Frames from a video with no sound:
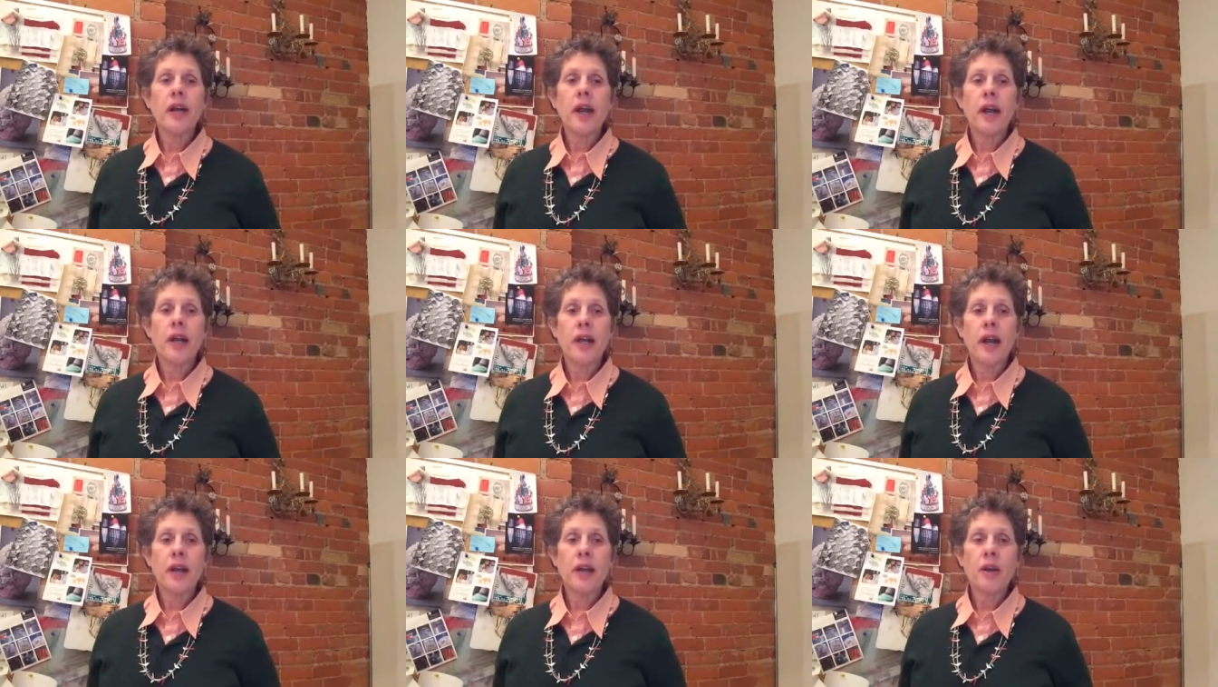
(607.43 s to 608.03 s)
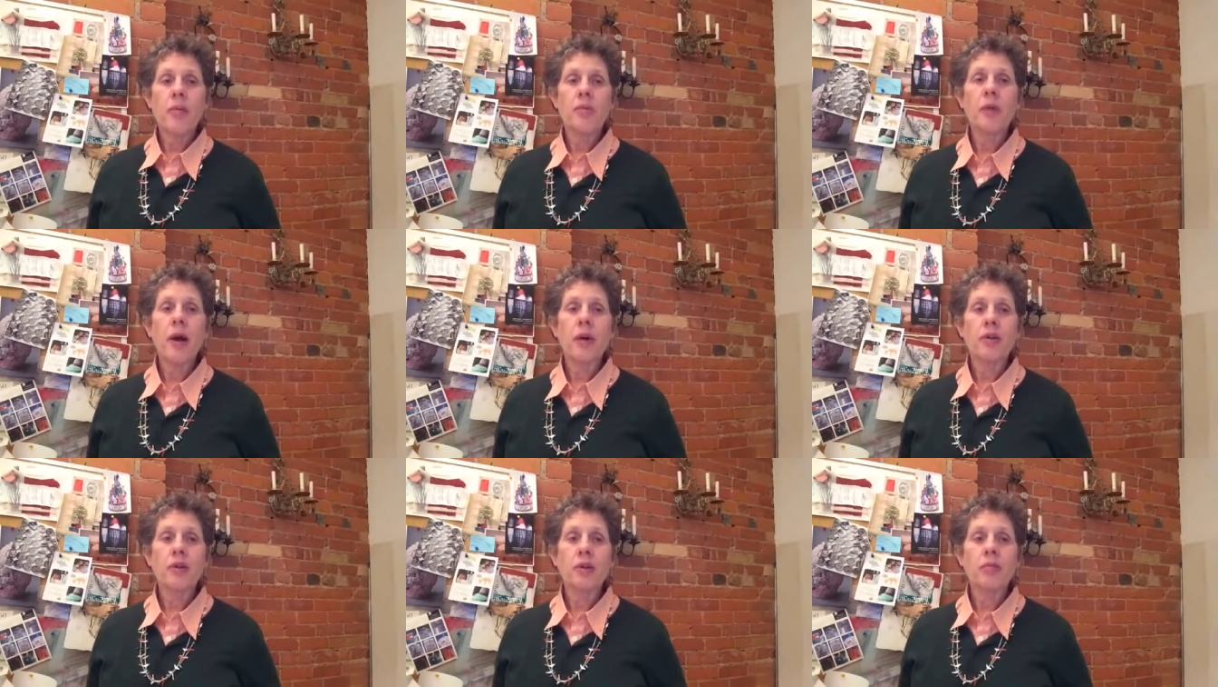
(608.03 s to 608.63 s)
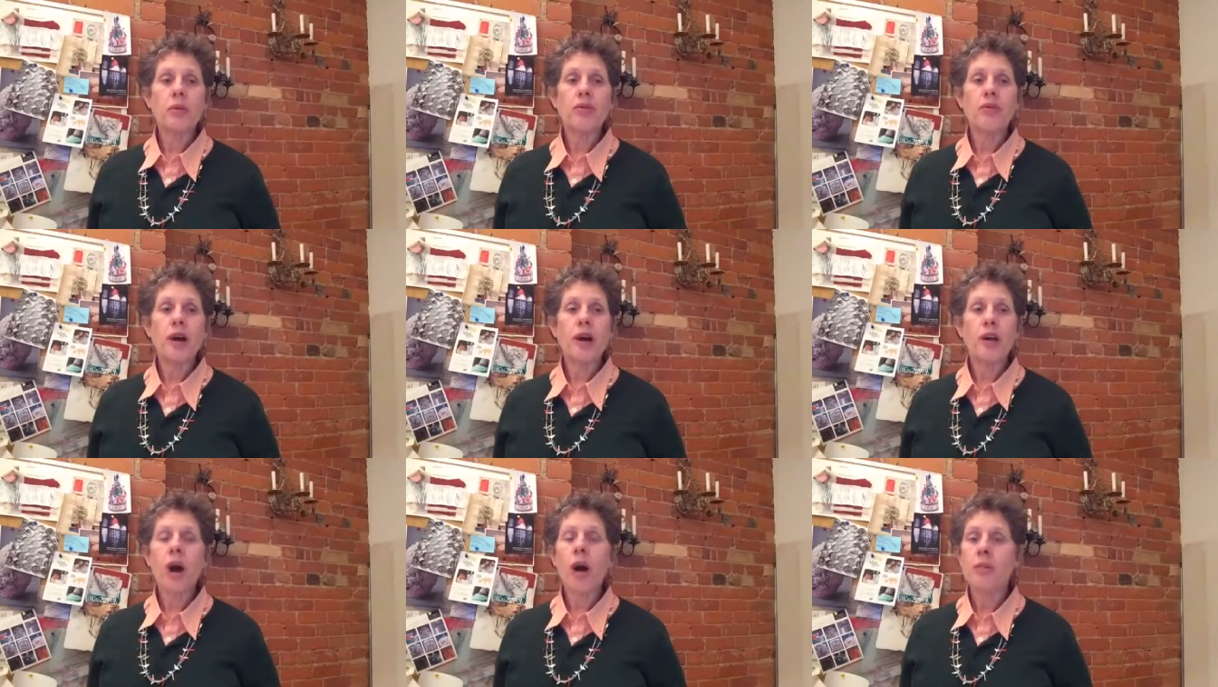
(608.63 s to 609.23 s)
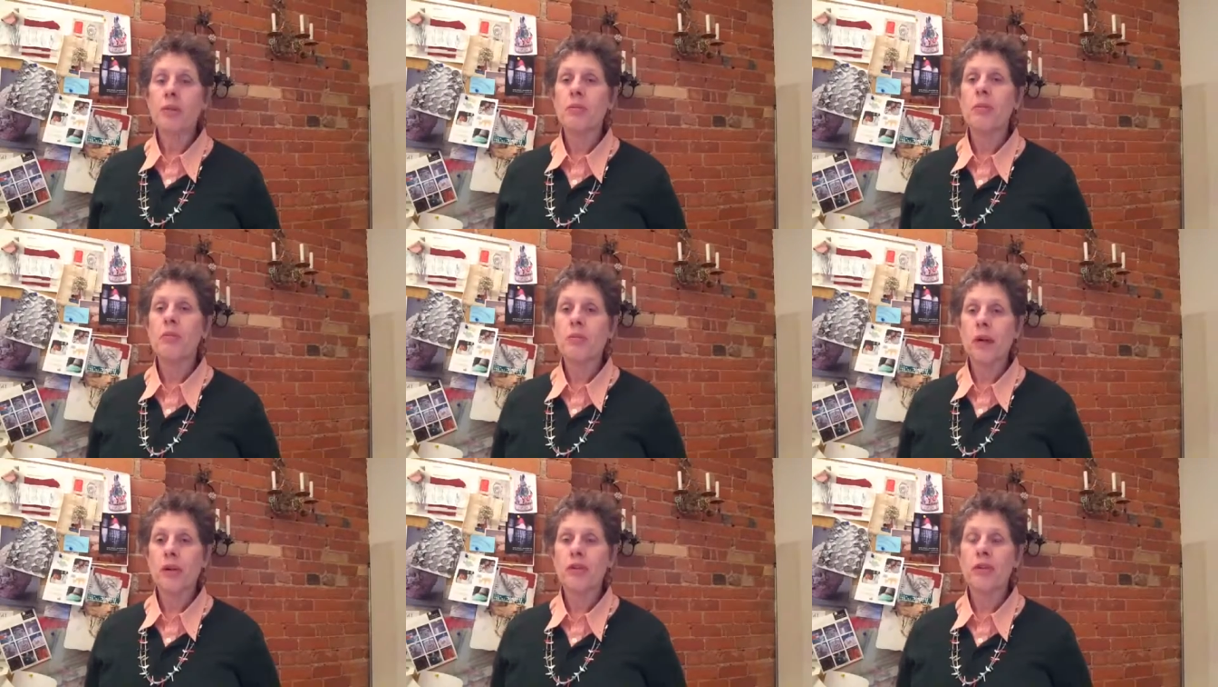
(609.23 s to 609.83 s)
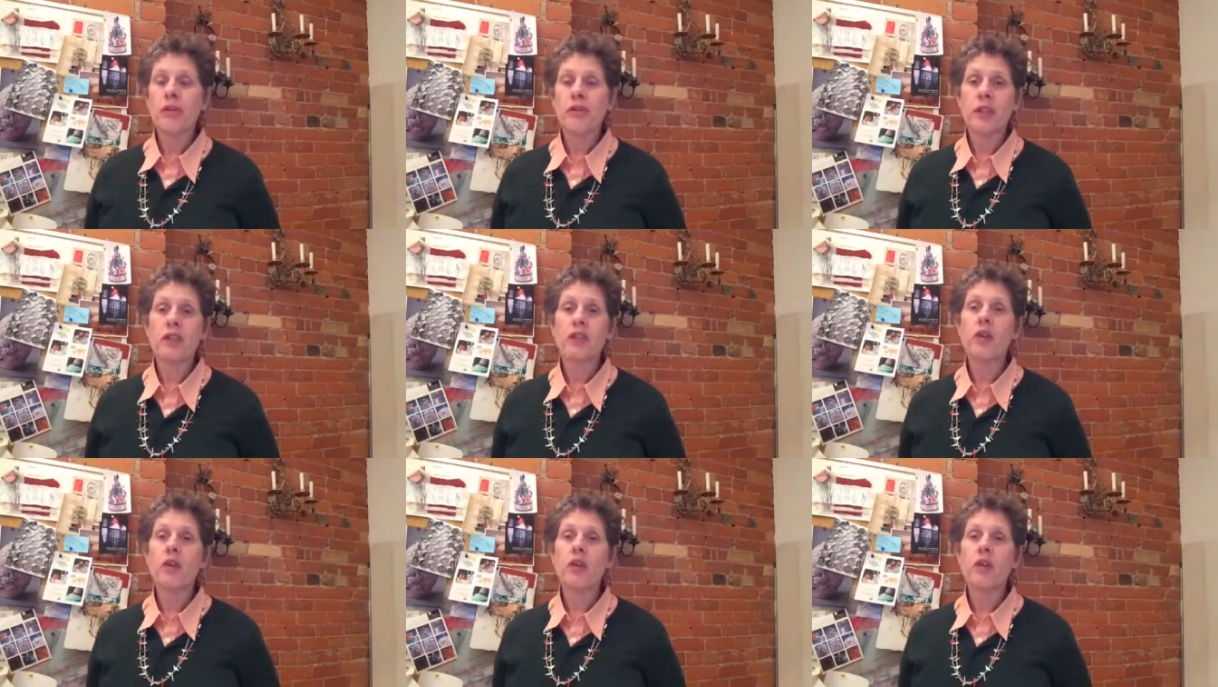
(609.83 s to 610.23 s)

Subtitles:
in our mouth can provide optimum benefits.